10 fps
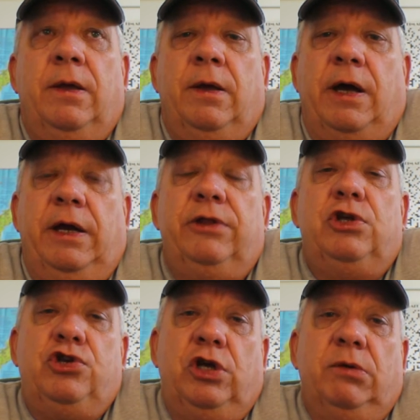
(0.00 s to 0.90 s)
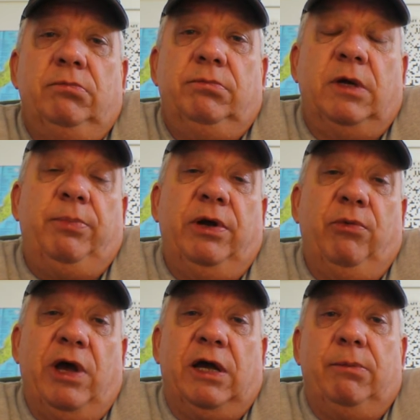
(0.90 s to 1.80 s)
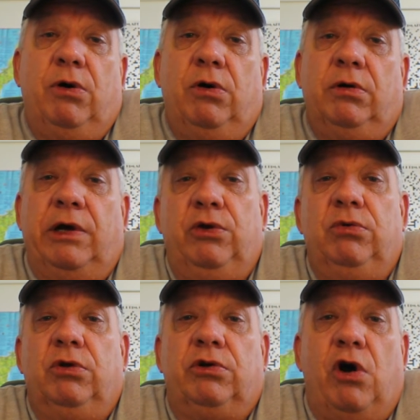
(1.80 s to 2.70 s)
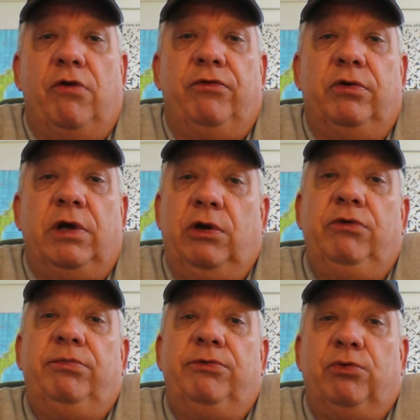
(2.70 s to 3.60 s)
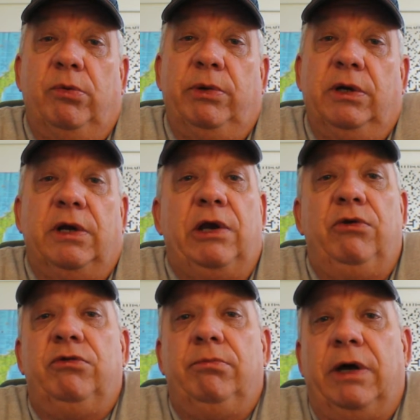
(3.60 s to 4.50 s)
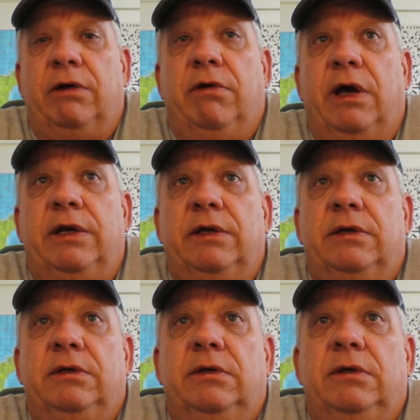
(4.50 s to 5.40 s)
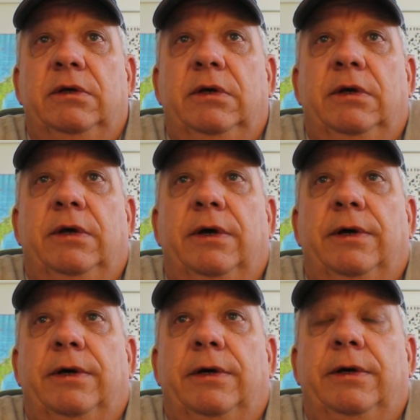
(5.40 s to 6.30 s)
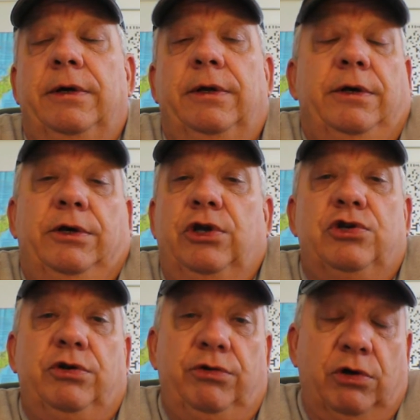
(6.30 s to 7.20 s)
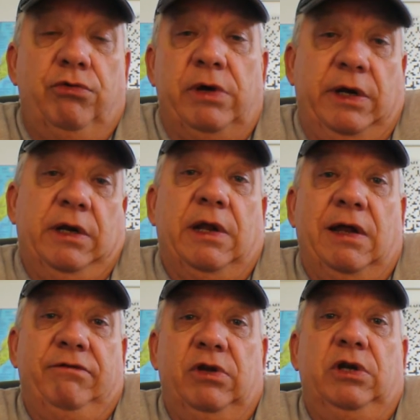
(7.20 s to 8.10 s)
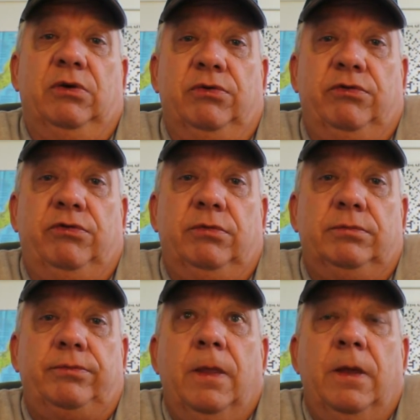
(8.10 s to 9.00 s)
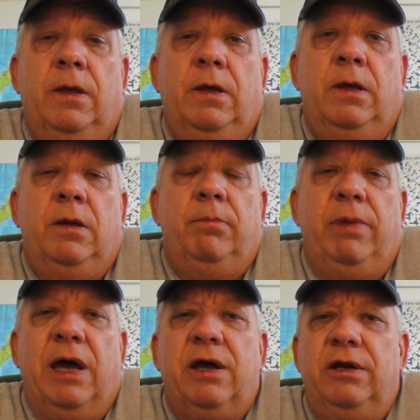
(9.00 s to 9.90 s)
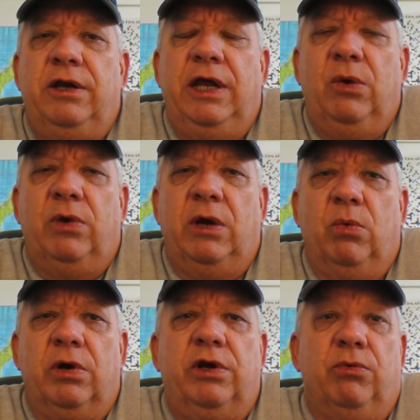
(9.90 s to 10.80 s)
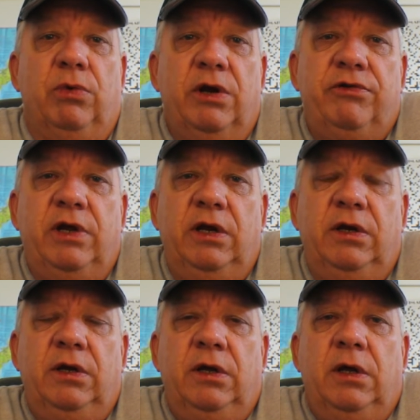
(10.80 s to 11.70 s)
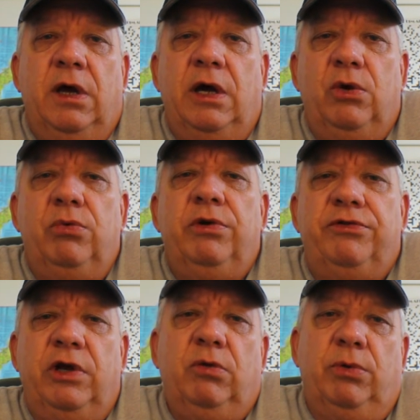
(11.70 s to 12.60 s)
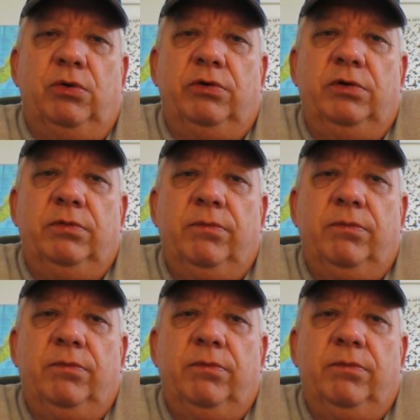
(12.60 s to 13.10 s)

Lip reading: I hit the gym, I play racquetball, I do a little golfing, I do some swimming, and I do some bike riding, in addition to creating a lot of videos. Back in the day when I worked in real estate, I owned a sailboat,